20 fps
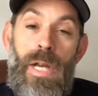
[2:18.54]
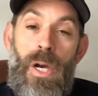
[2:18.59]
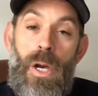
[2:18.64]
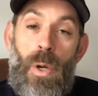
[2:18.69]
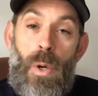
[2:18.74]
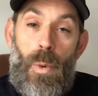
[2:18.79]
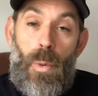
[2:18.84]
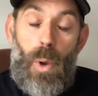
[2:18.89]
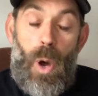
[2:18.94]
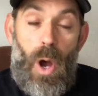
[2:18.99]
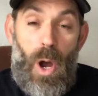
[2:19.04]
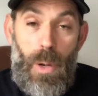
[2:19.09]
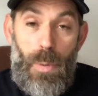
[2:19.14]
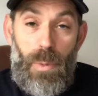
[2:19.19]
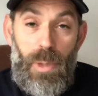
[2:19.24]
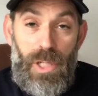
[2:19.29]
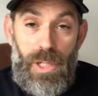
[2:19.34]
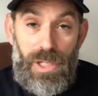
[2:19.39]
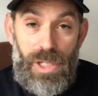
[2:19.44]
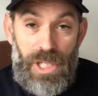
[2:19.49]
What I would
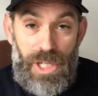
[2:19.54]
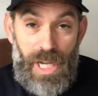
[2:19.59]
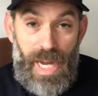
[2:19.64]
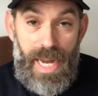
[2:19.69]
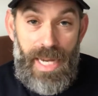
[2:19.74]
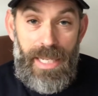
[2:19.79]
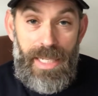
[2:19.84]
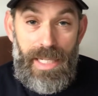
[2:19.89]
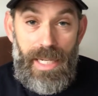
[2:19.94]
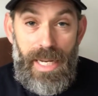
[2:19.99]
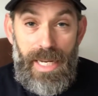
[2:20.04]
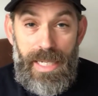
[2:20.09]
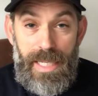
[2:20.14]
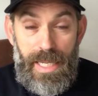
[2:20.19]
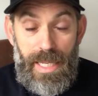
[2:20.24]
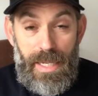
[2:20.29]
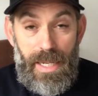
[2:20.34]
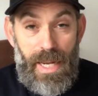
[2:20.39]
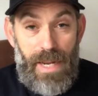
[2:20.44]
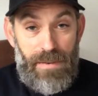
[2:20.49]
suggest is
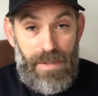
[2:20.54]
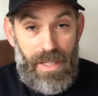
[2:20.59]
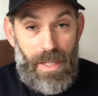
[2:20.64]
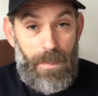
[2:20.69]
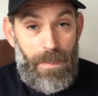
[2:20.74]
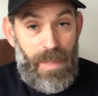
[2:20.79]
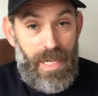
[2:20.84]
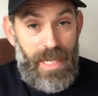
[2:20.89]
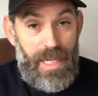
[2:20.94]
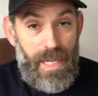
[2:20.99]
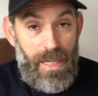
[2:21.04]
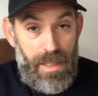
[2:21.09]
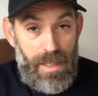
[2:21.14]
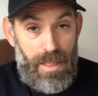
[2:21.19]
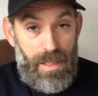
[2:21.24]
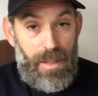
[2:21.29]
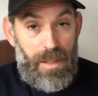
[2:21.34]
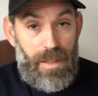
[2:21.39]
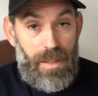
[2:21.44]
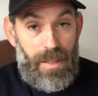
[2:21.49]
that if somebody does
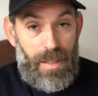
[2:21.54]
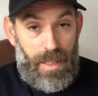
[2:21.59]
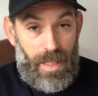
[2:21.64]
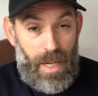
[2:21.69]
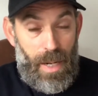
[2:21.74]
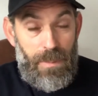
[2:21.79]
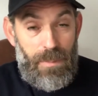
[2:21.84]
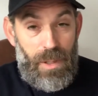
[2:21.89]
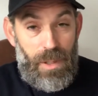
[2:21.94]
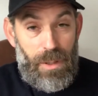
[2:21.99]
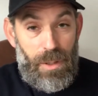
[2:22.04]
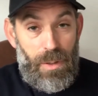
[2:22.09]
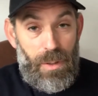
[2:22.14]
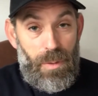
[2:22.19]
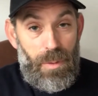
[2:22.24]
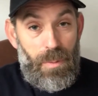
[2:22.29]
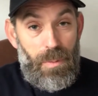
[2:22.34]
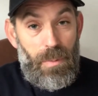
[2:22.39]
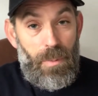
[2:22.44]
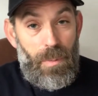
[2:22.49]
come to you
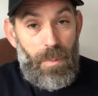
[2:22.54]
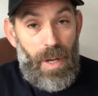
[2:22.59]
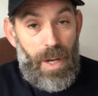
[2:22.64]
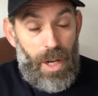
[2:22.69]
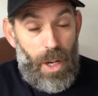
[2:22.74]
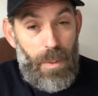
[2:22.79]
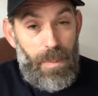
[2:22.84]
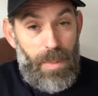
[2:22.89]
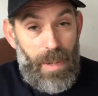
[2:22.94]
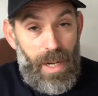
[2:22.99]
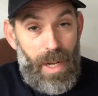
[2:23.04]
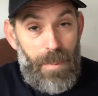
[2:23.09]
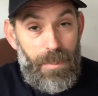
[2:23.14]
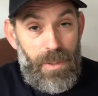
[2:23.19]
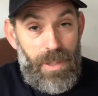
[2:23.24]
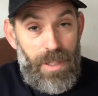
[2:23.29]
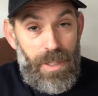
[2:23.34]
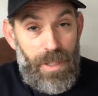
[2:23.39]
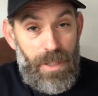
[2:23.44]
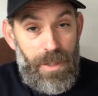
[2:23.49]
and open up
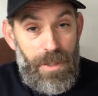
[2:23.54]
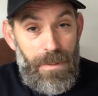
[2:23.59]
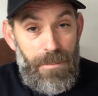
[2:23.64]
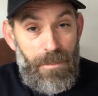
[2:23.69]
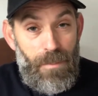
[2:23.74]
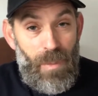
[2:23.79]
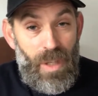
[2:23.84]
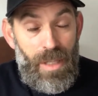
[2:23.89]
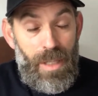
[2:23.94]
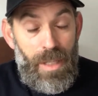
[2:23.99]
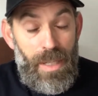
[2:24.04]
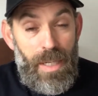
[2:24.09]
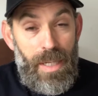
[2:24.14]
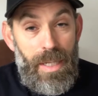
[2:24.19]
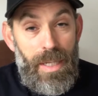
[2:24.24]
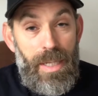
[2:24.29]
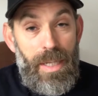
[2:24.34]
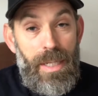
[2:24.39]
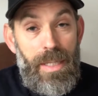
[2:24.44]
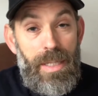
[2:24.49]
to you,
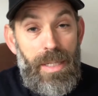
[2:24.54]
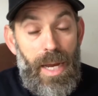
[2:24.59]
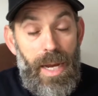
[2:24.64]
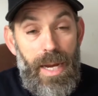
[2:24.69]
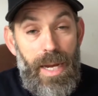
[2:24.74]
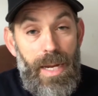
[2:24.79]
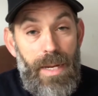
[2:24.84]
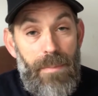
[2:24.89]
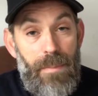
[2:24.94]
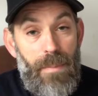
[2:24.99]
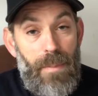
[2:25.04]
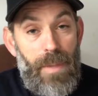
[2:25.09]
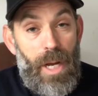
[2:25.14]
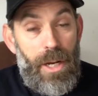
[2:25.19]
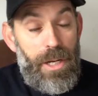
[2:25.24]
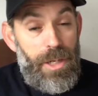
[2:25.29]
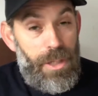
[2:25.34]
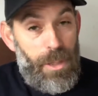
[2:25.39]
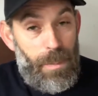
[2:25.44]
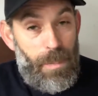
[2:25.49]
say, are you
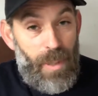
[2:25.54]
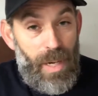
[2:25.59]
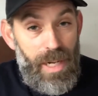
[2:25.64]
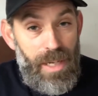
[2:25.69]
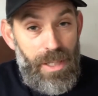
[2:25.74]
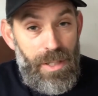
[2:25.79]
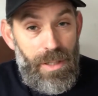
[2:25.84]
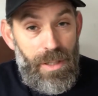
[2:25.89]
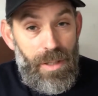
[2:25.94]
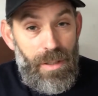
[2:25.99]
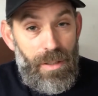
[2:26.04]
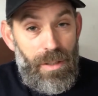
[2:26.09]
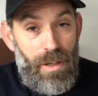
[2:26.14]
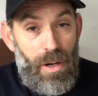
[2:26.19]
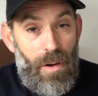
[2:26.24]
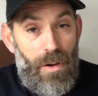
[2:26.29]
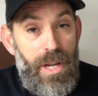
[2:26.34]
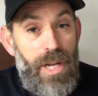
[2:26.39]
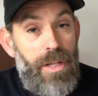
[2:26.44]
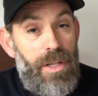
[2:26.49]
depressed?
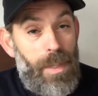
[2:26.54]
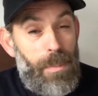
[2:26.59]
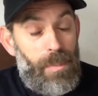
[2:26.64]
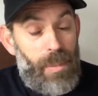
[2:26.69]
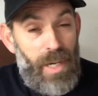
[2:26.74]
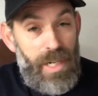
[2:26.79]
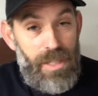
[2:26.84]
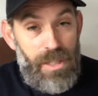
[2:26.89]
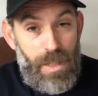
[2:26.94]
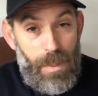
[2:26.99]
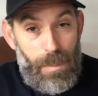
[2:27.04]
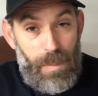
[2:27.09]
Or are you depressed?